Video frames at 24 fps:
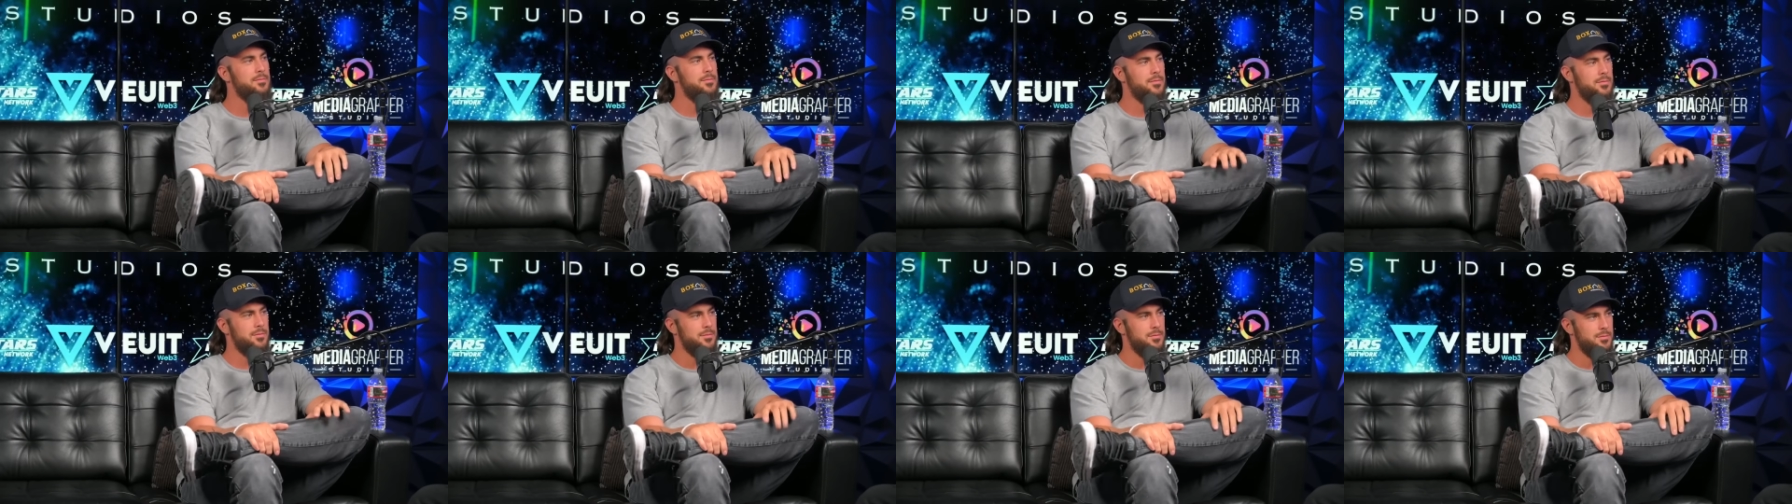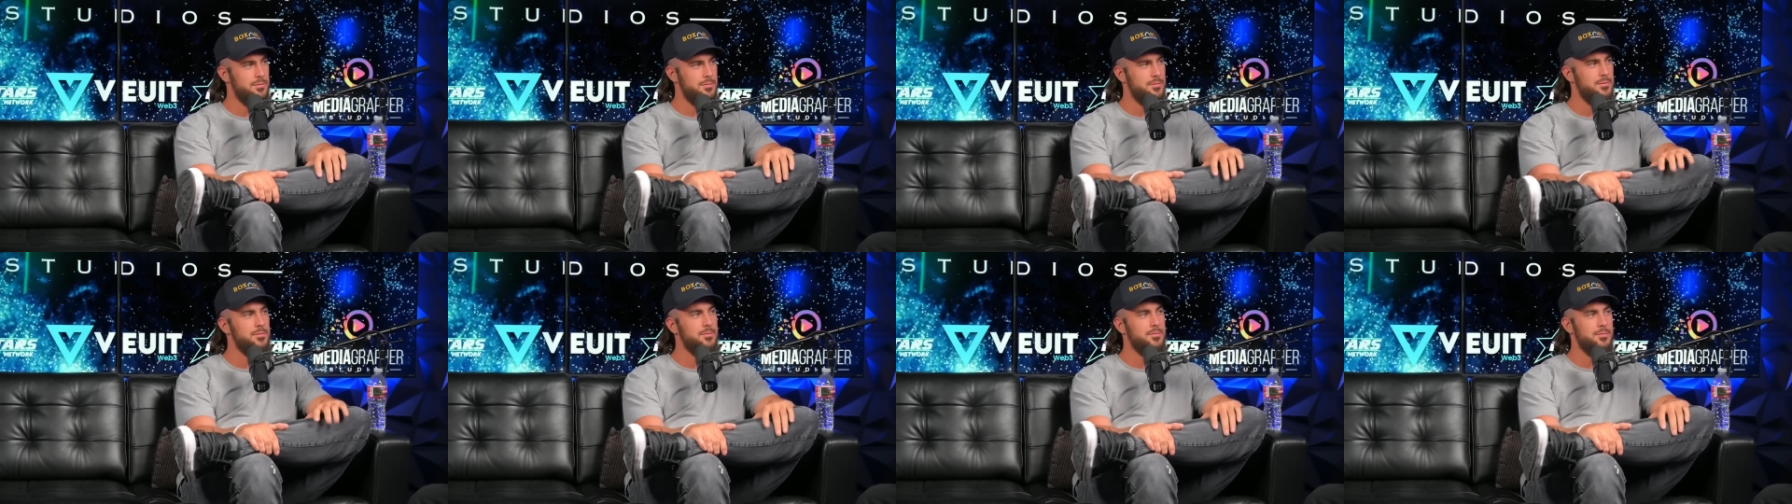
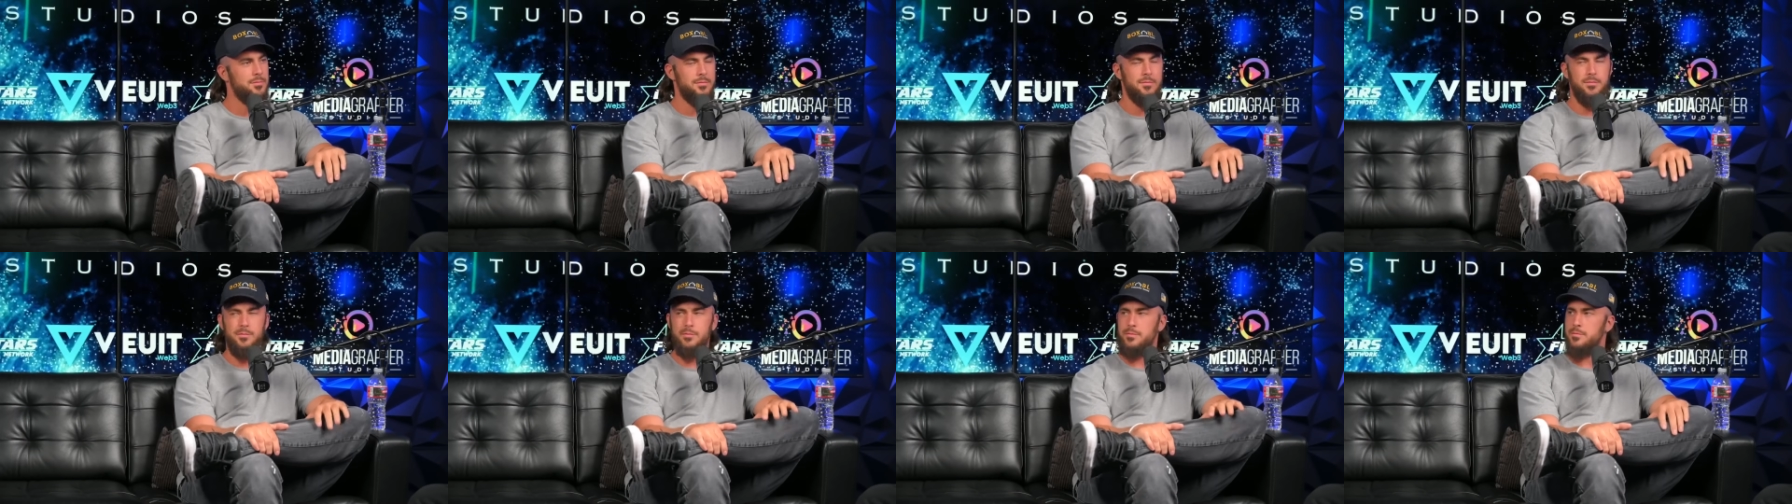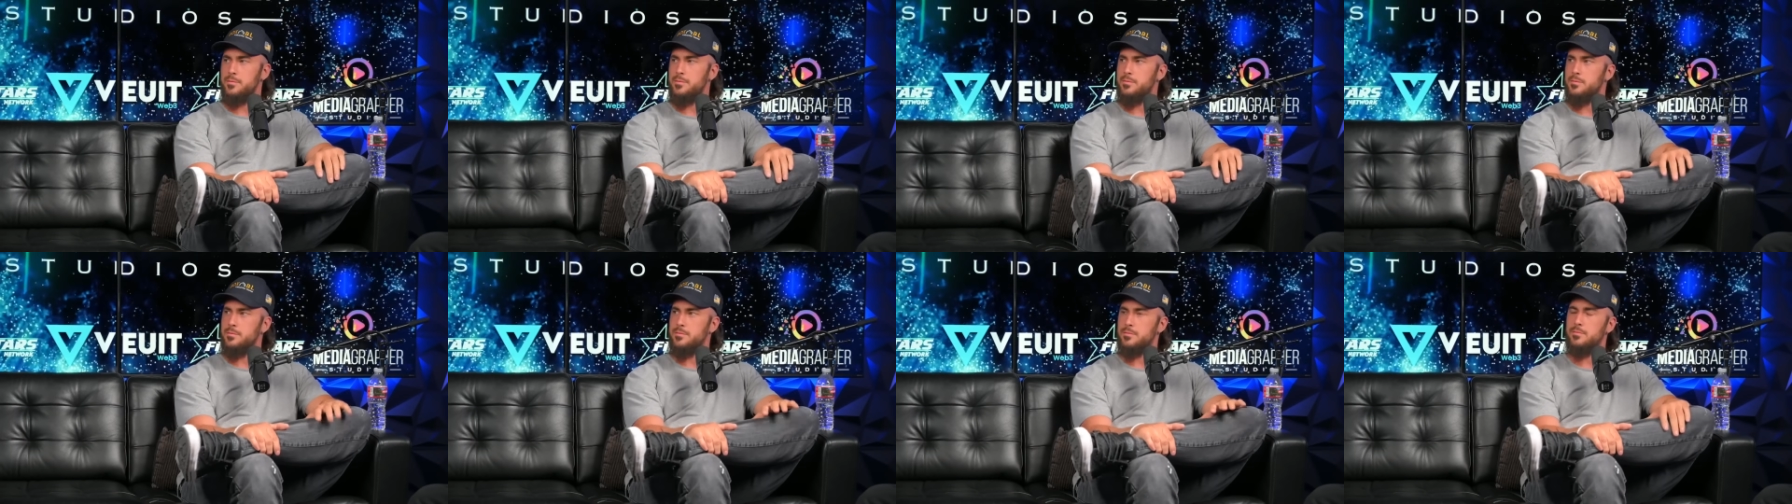Nice. How many
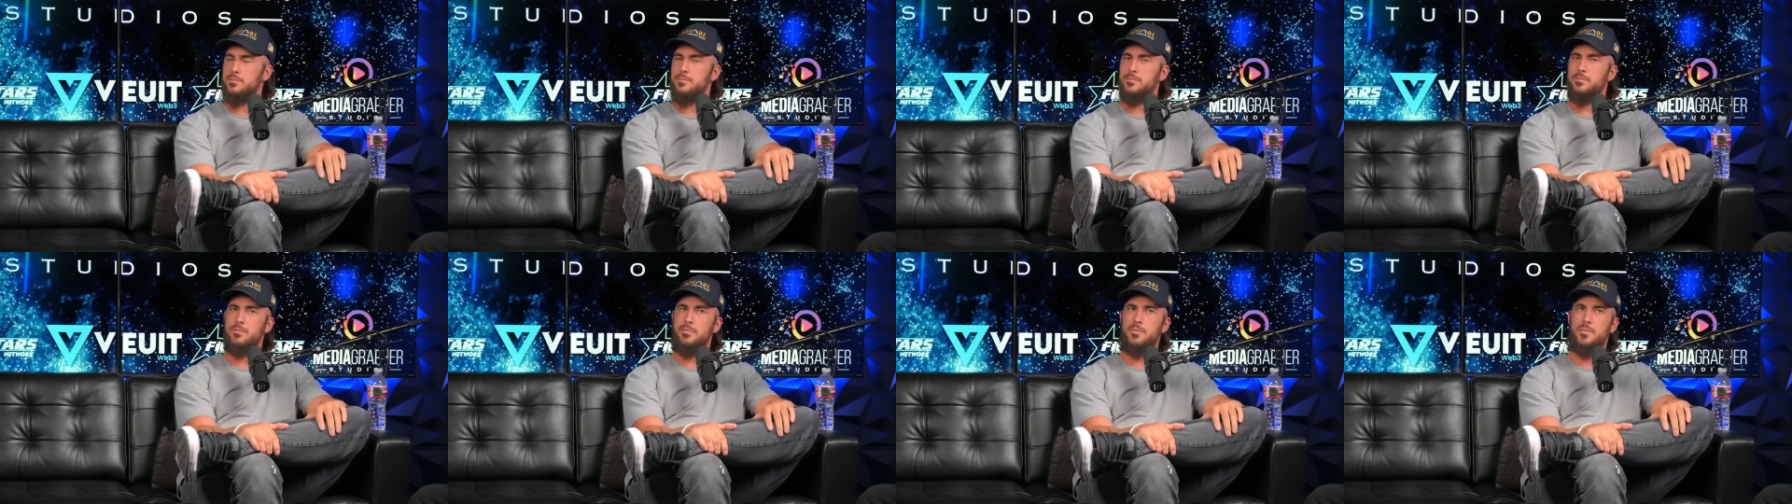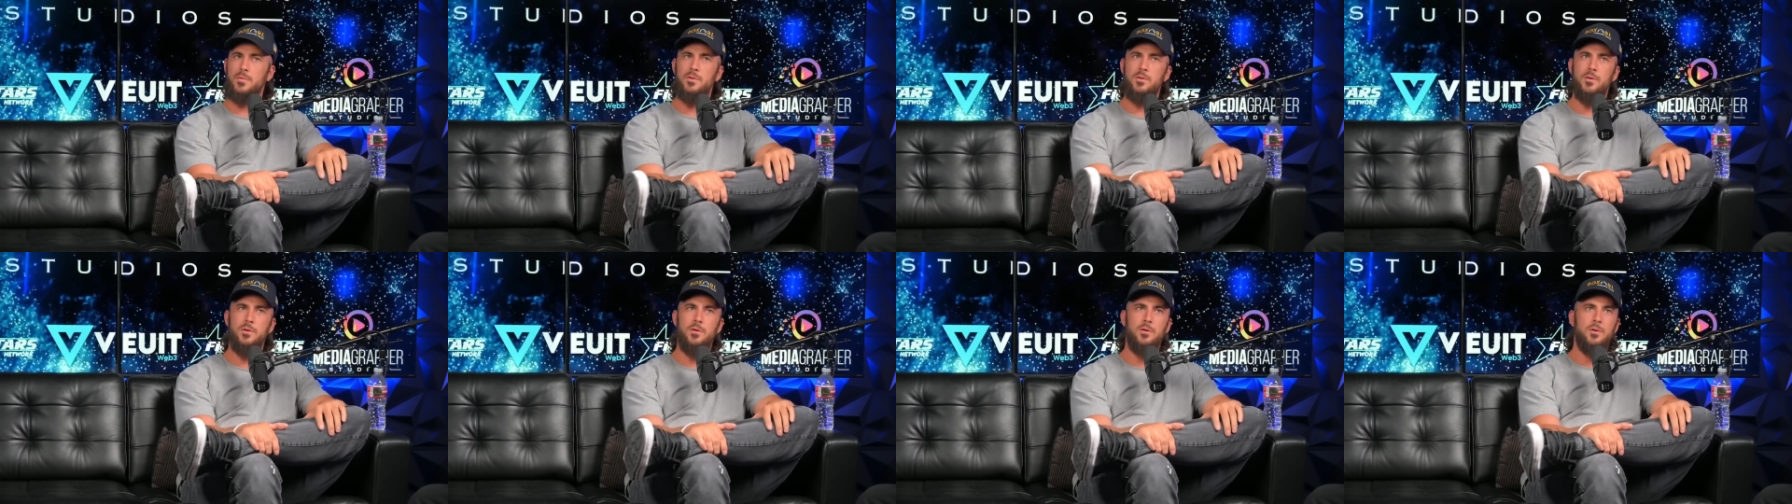houses a day are you
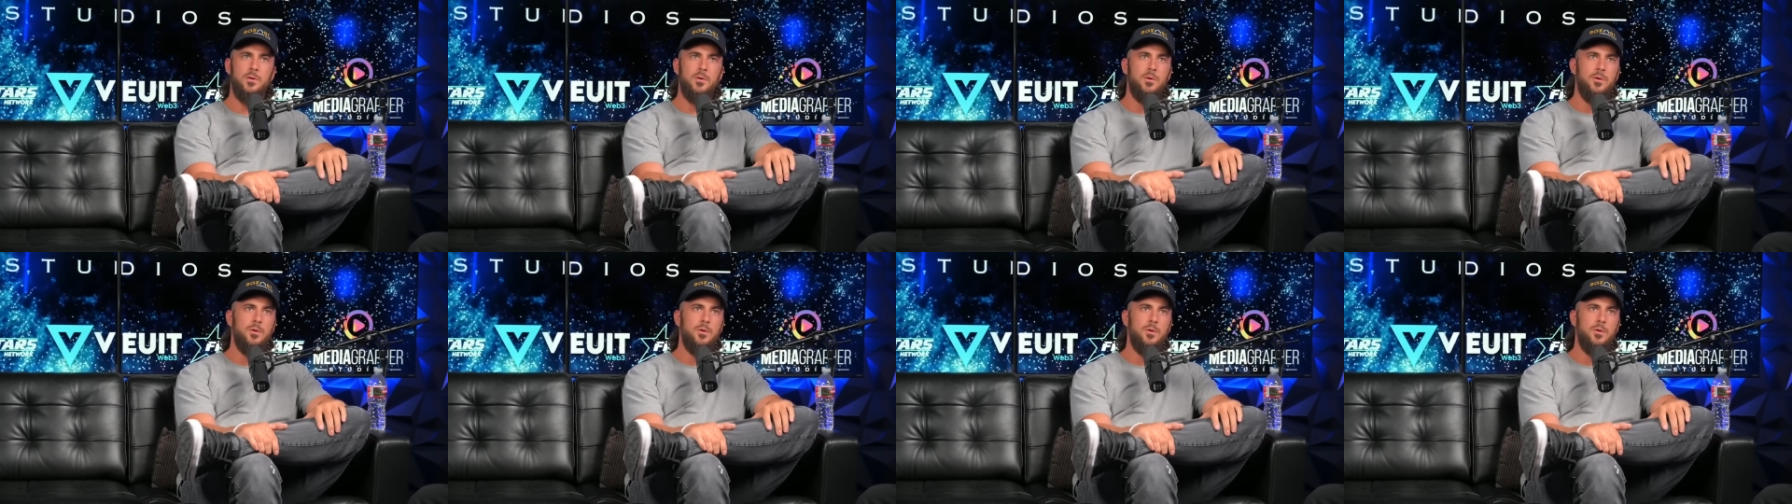building?